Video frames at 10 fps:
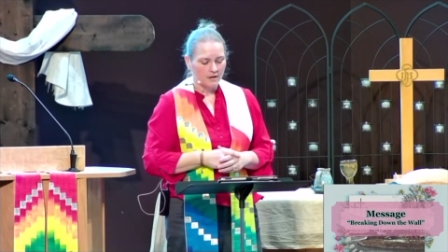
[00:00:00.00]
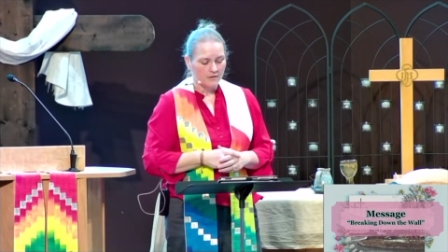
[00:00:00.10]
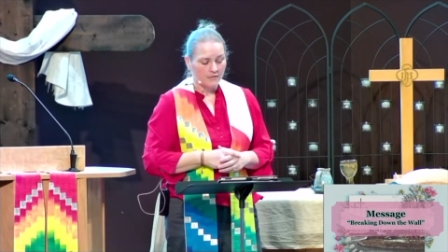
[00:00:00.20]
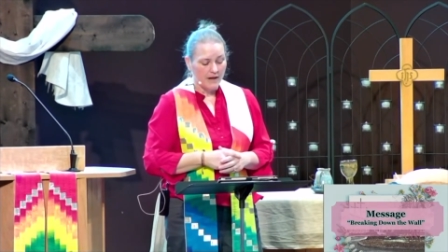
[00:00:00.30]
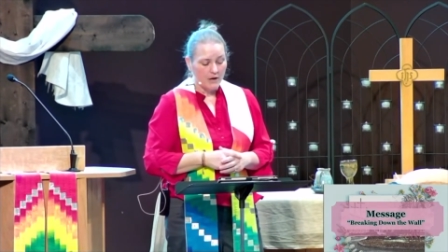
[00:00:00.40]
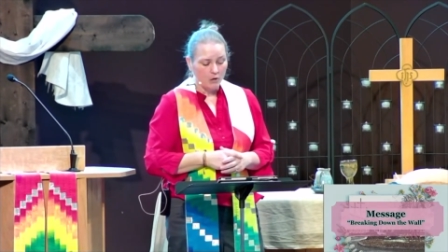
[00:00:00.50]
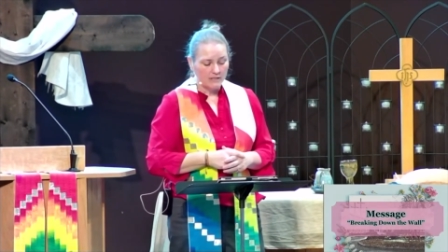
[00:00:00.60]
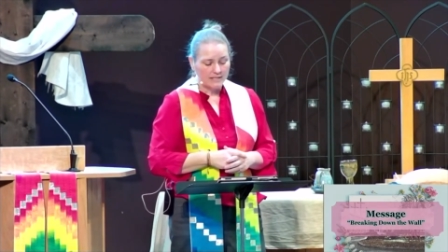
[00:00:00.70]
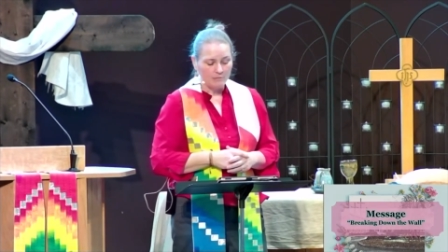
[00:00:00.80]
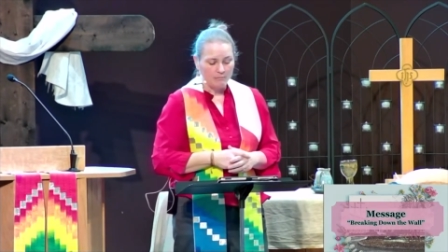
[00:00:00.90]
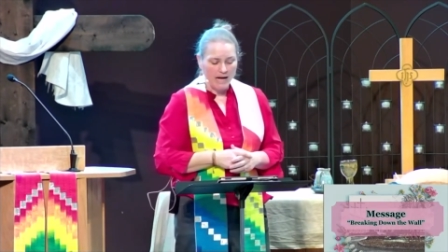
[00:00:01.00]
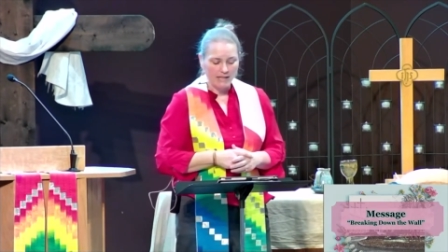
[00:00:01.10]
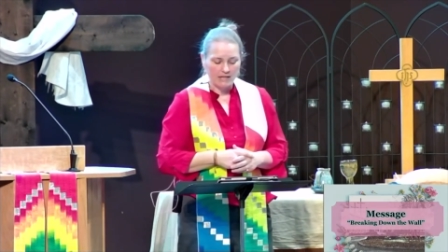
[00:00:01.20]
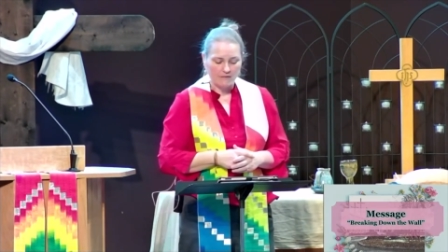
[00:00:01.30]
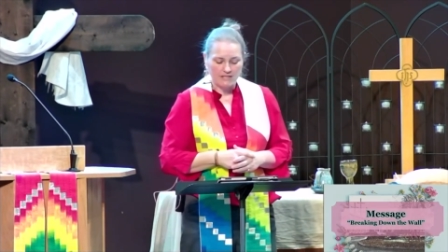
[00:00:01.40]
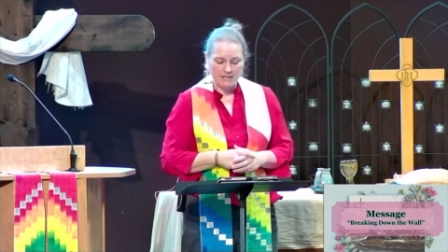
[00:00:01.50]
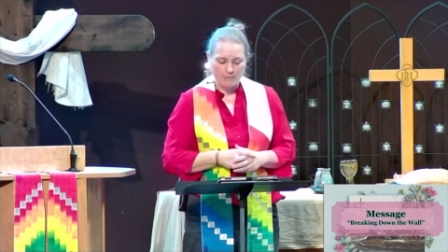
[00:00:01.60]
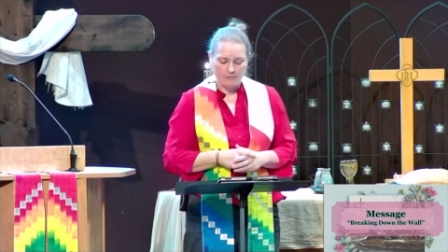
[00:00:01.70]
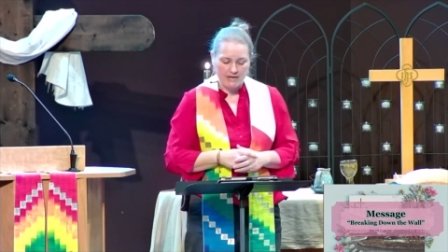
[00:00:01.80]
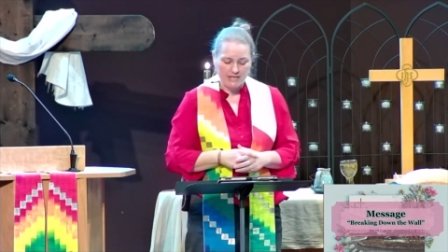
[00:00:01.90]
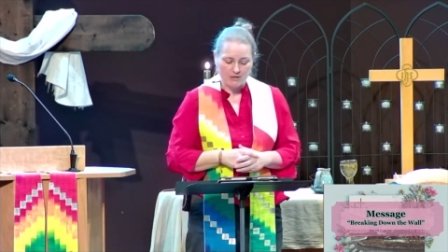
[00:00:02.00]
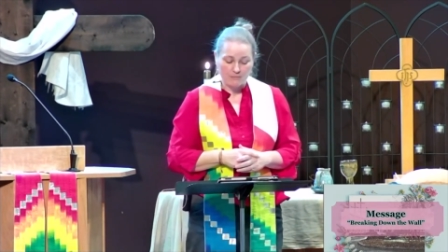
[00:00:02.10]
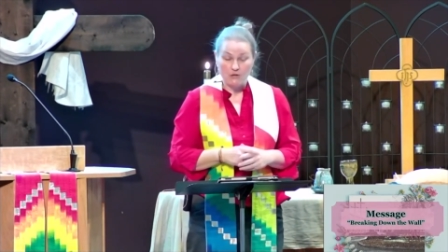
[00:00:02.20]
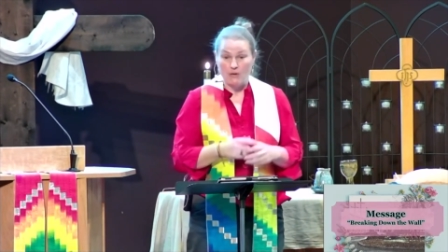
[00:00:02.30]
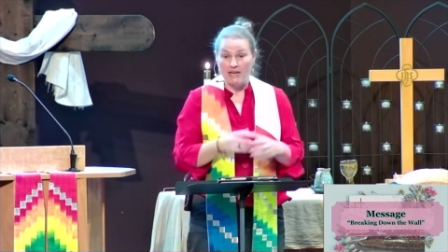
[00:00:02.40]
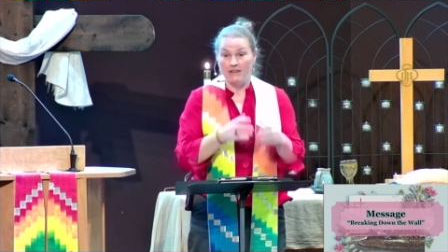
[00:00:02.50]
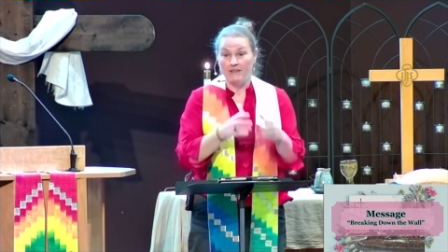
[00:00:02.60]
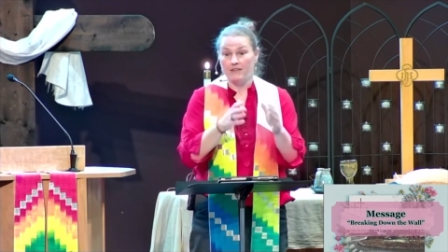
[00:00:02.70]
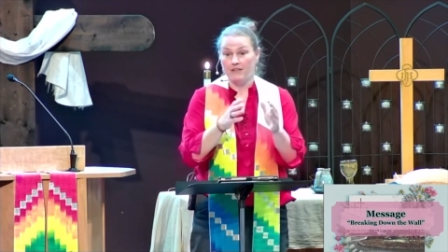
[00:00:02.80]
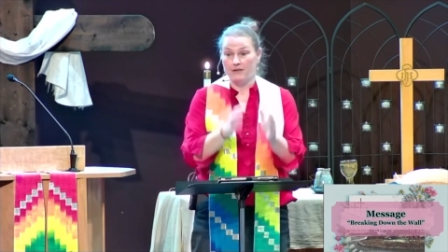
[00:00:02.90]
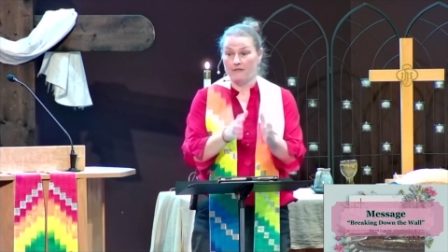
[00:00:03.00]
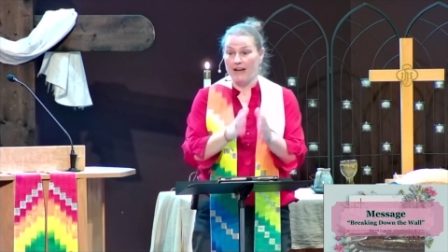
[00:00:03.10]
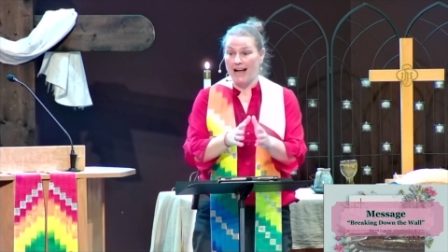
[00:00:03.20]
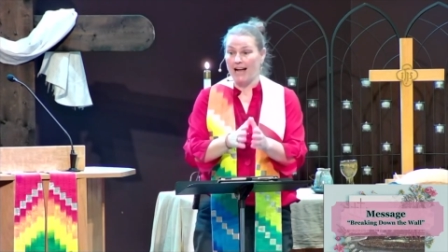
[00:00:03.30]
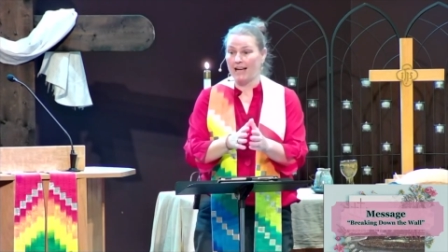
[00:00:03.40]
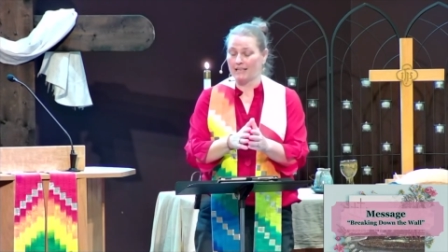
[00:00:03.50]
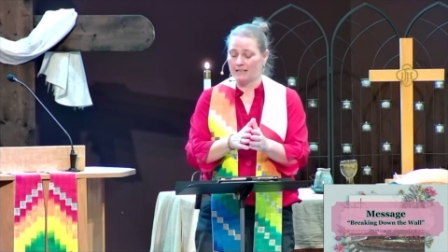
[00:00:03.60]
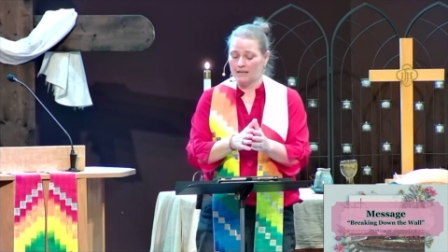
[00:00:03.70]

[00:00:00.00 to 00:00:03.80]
The veil was symbolic of a separation between the divine,